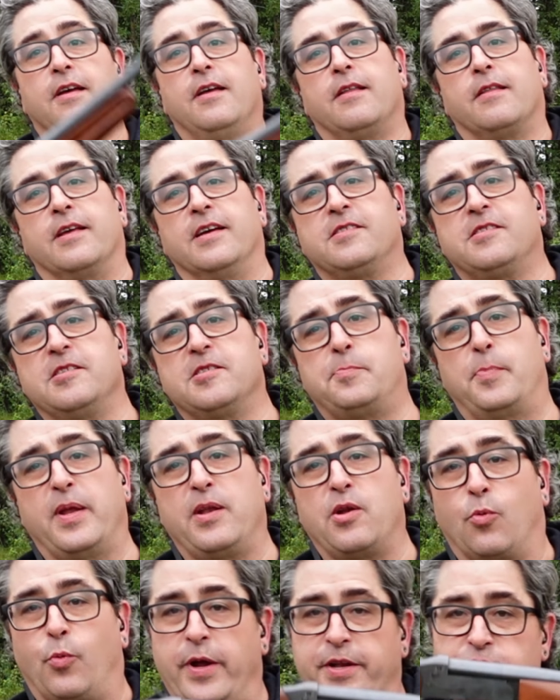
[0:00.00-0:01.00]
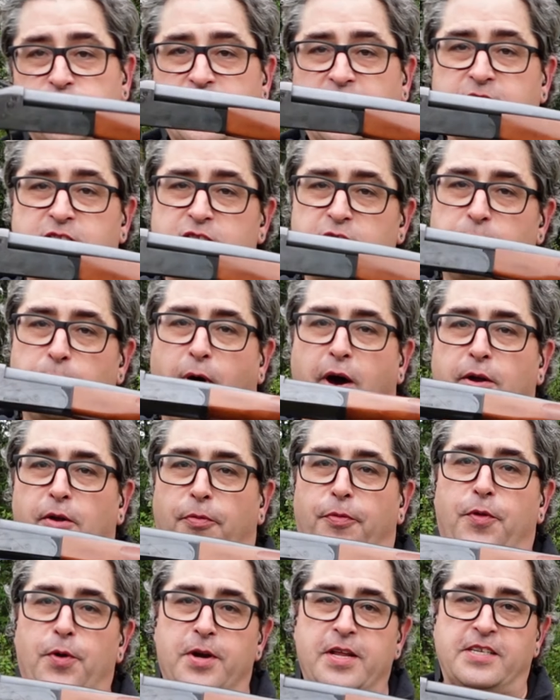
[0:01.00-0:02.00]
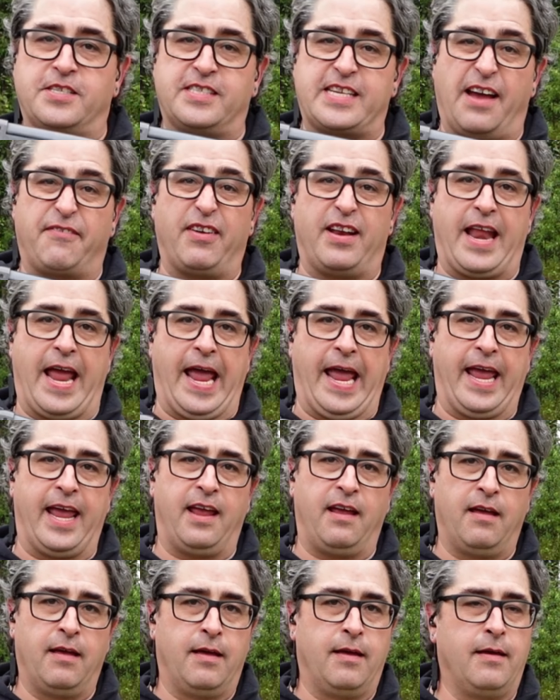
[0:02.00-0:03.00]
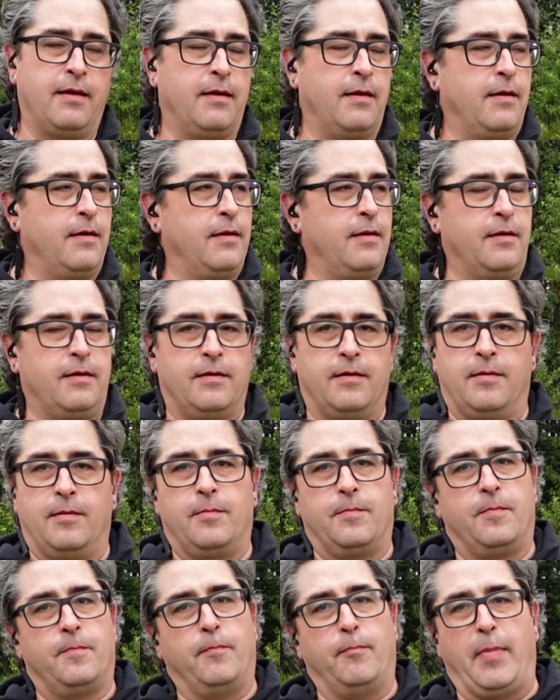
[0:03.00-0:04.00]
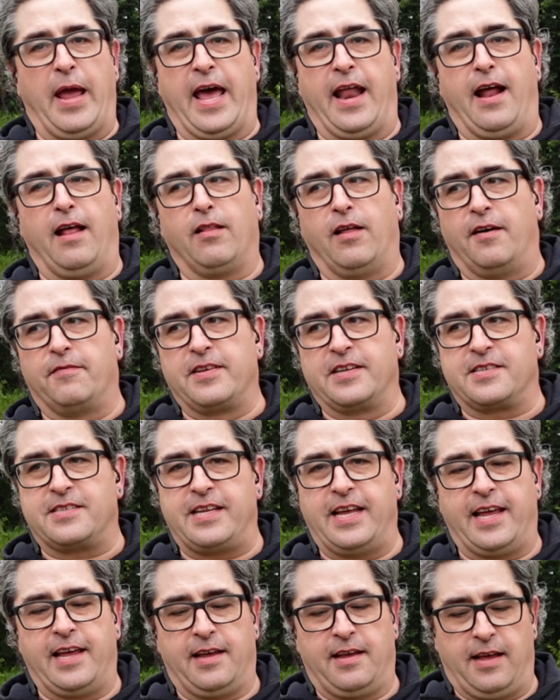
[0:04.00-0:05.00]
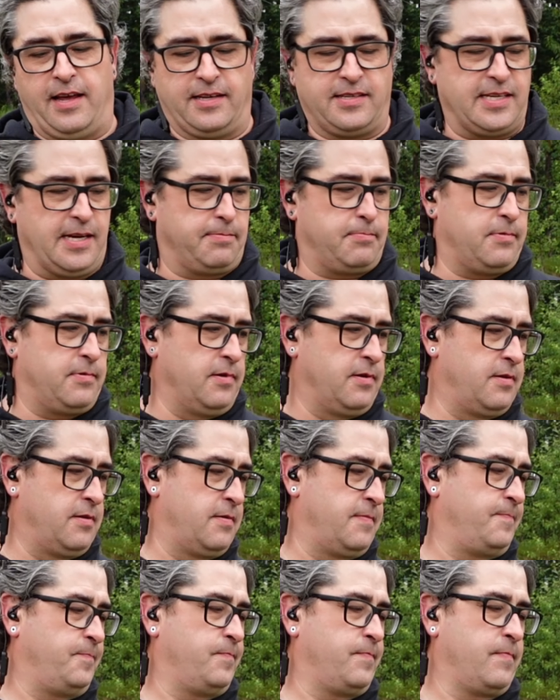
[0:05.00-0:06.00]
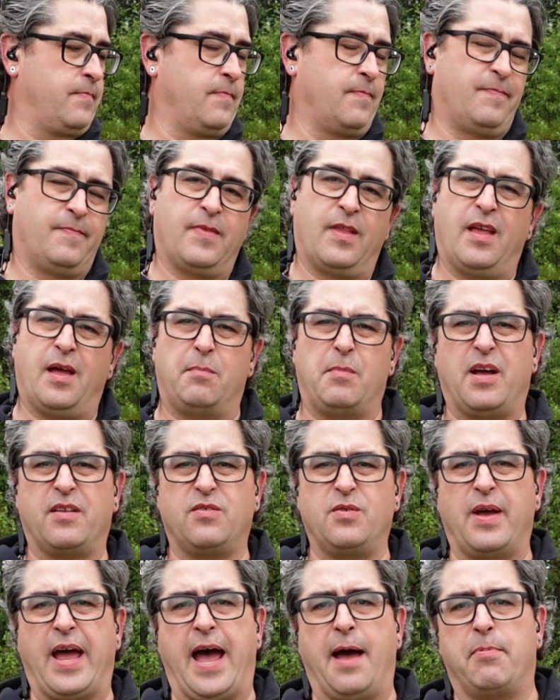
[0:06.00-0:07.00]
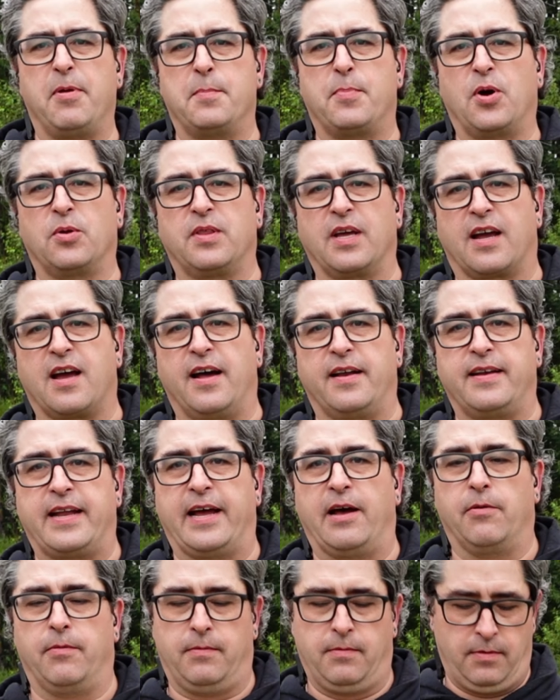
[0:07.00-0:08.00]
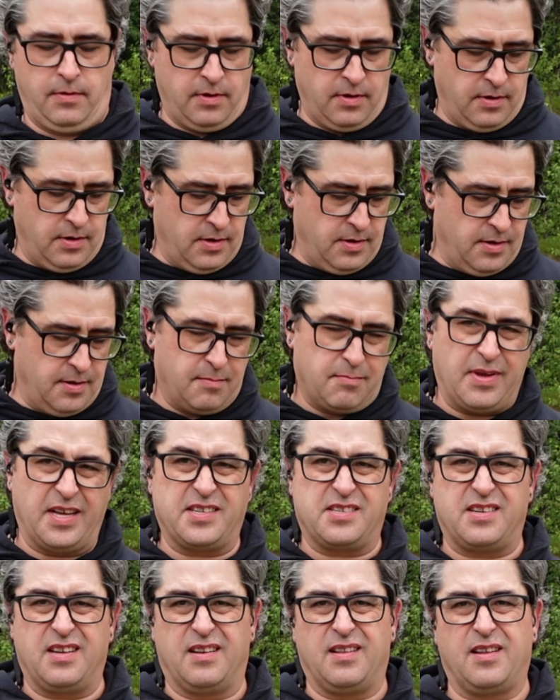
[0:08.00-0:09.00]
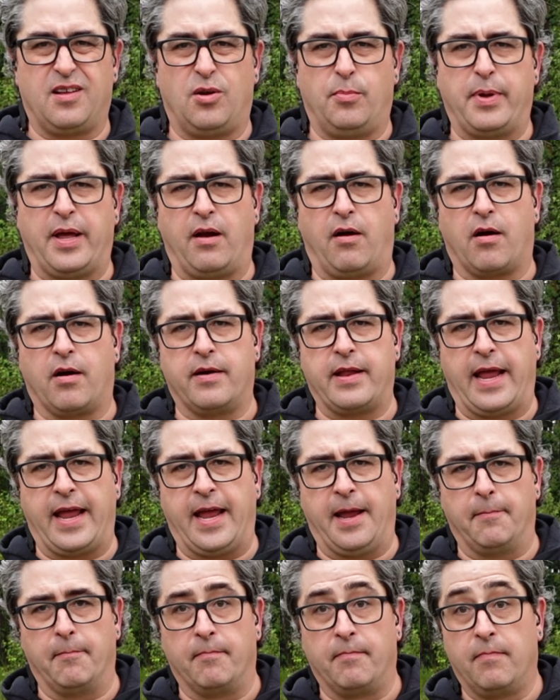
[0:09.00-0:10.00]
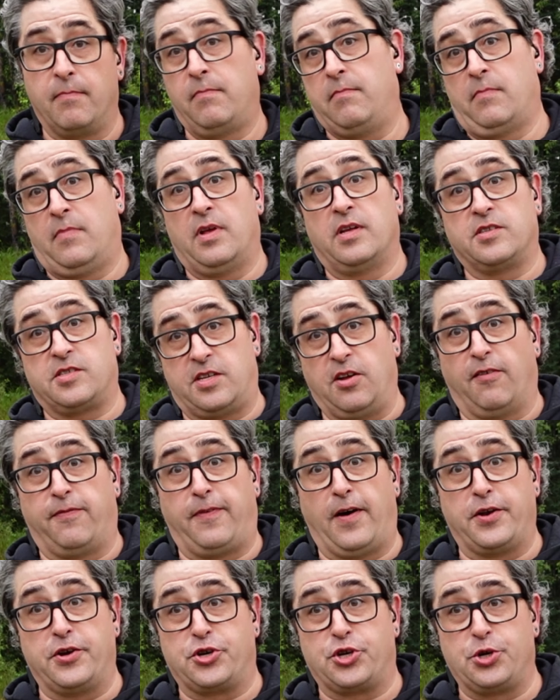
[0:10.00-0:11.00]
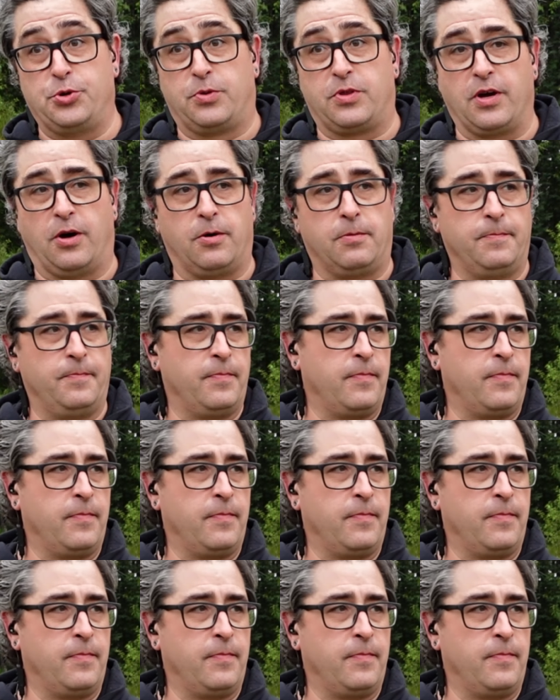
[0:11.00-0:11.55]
This has been the Winchester Model 37A. Man, I love this thing, except I'm not too happy about the cut down. I think it's a little bit hard to aim. Still fun to shoot though.